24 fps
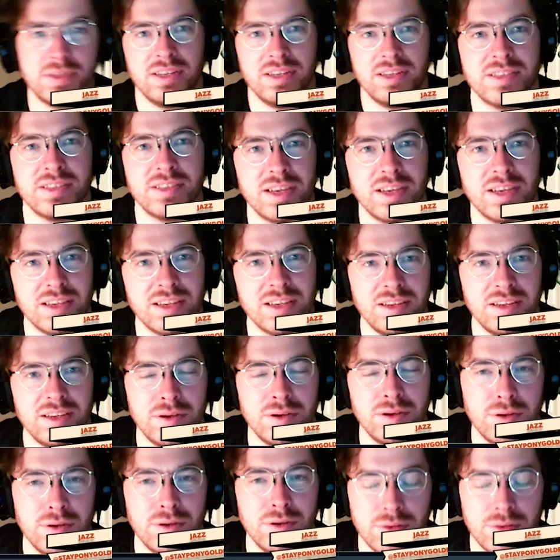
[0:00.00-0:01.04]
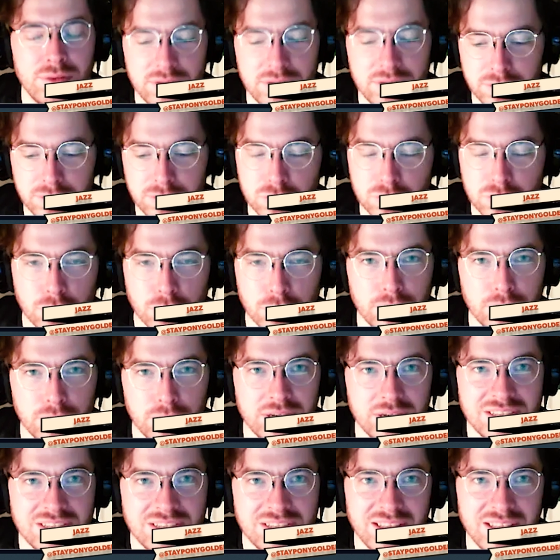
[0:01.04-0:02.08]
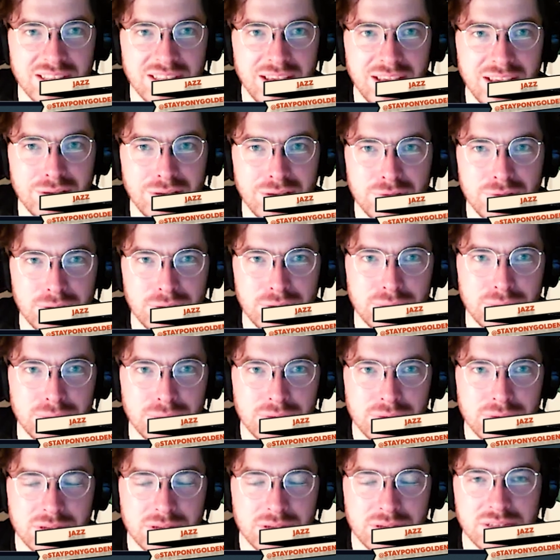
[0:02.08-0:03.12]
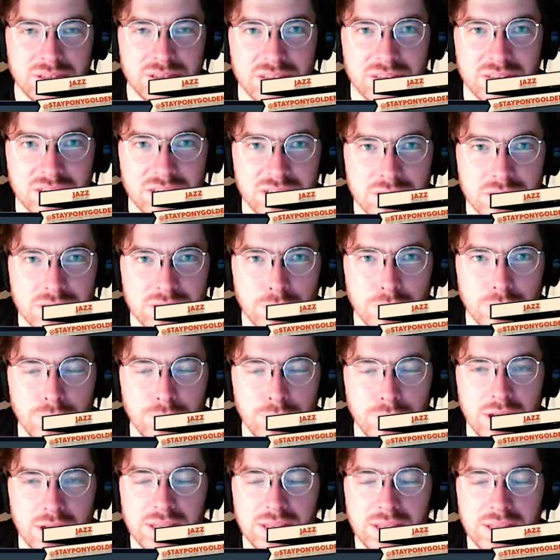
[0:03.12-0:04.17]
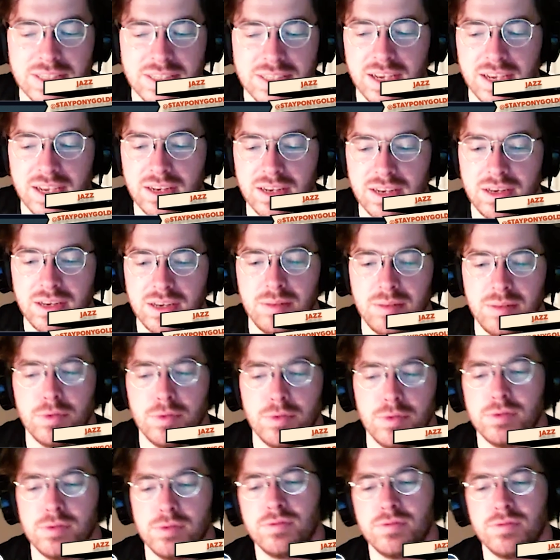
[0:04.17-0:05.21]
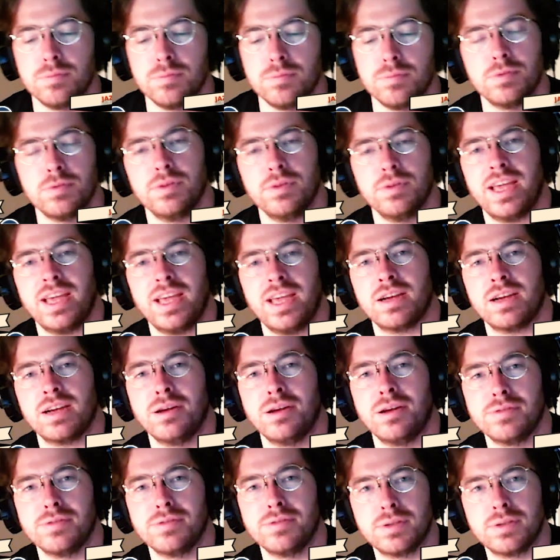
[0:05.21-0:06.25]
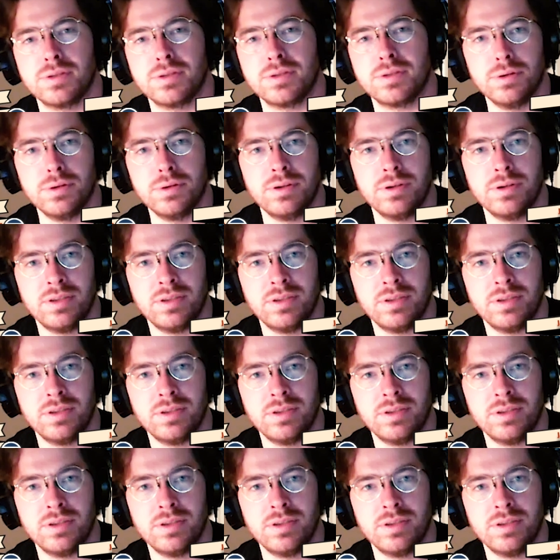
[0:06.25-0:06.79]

It's notorious in the AFL because it's just so rarely done in modern football. That kind of score.